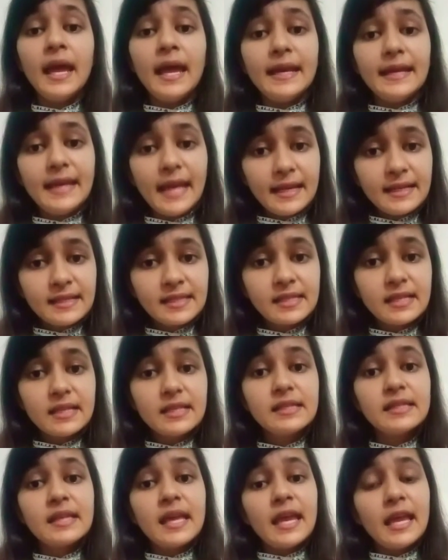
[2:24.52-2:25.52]
Next
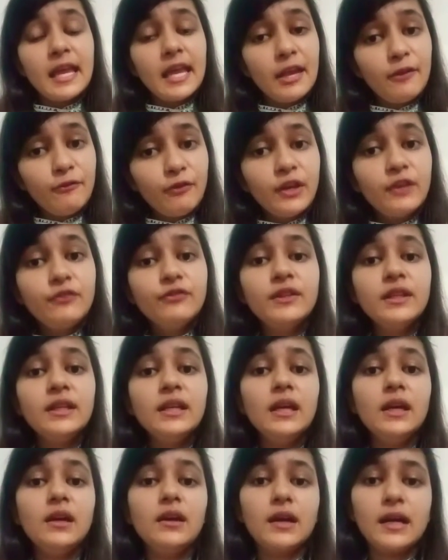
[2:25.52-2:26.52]
is, even if
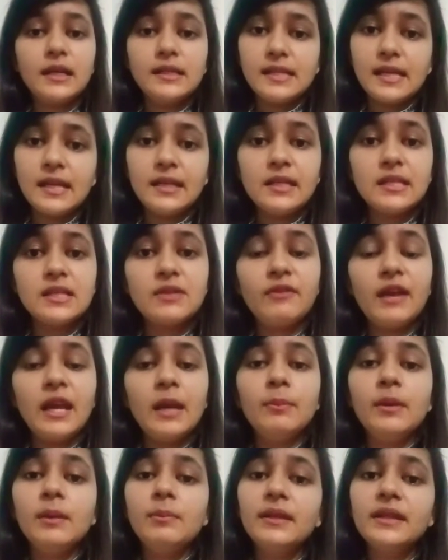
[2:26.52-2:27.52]
the consent is
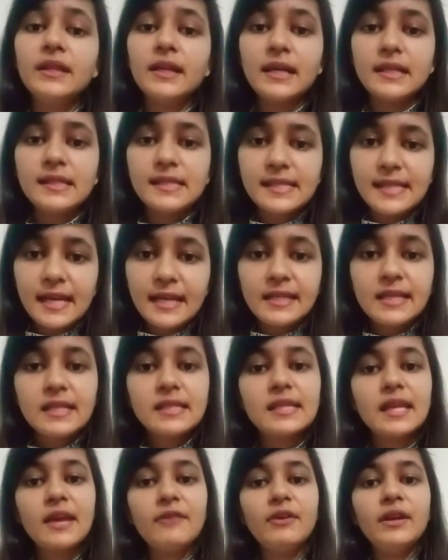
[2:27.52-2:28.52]
available but the consent
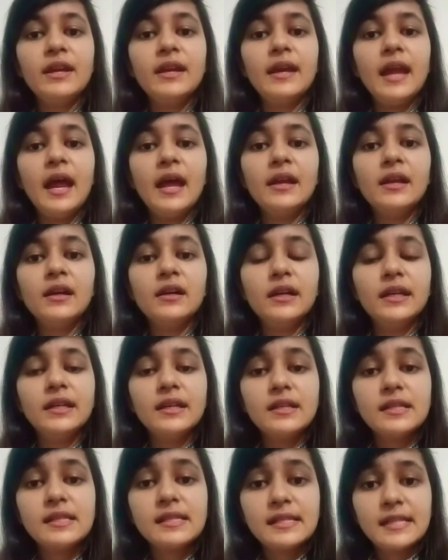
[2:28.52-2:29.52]
is given in
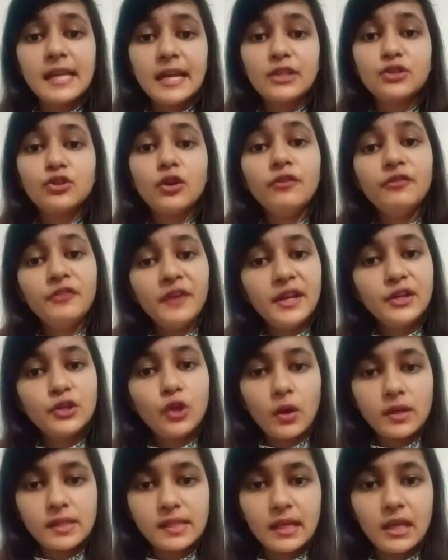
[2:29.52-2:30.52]
a state of
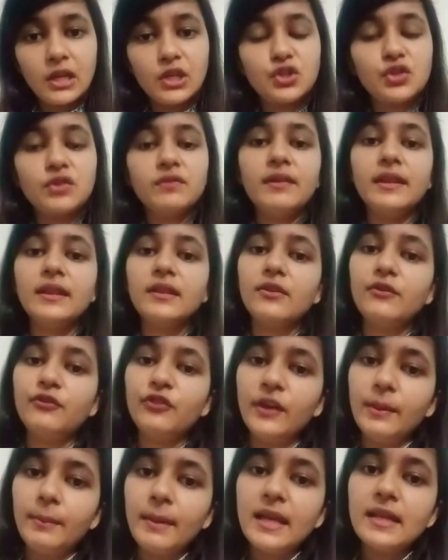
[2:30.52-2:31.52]
intoxication, when the
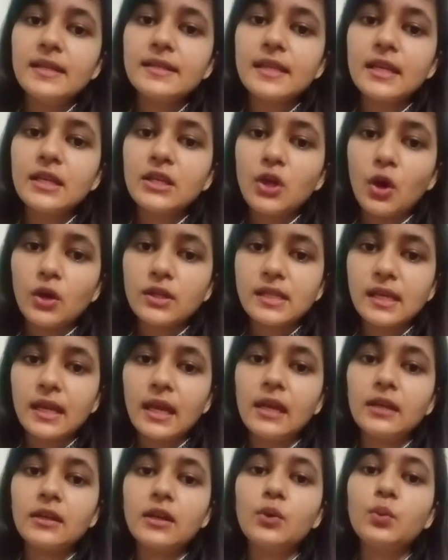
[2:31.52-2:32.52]
female is
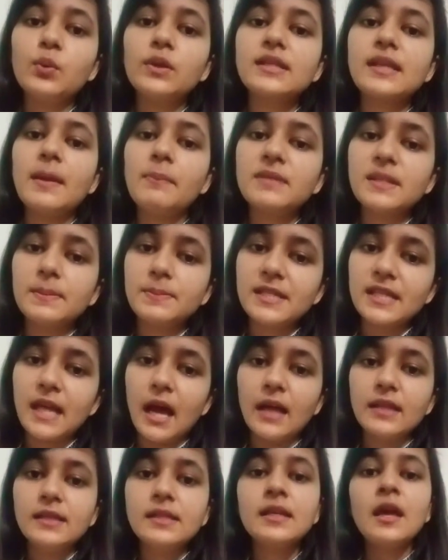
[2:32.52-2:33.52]
intoxicated with some
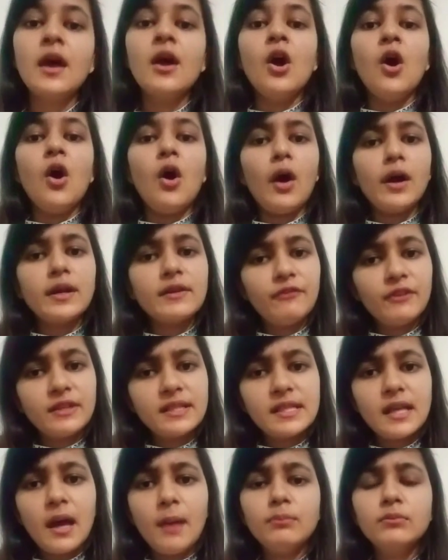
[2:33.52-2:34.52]
substance or with
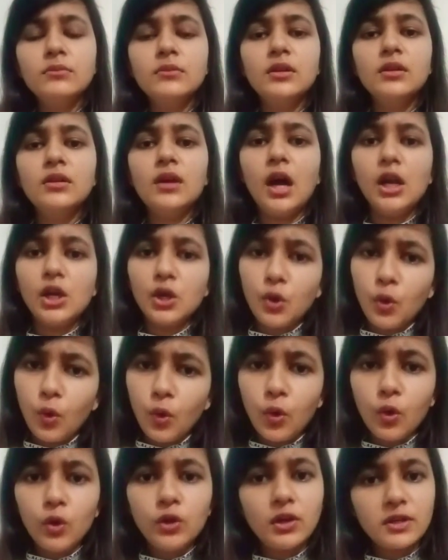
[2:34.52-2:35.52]
some
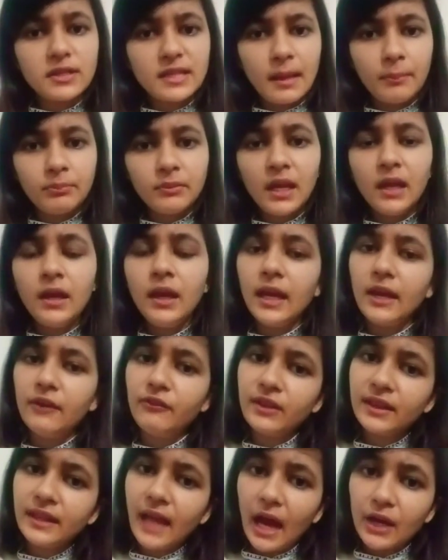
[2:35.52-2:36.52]
alcohol or something,
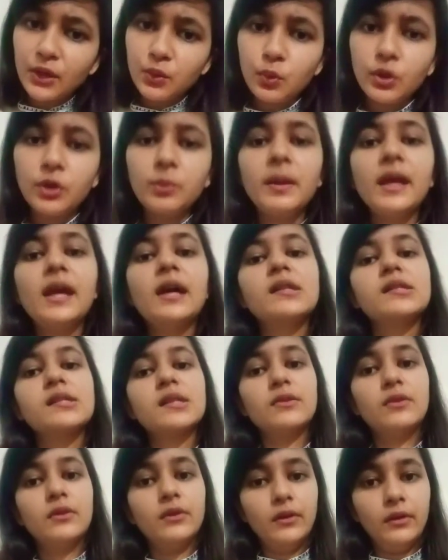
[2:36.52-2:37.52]
even that would be
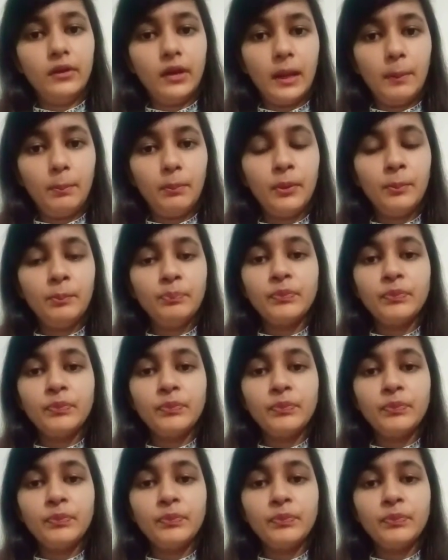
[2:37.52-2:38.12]
considered a rape.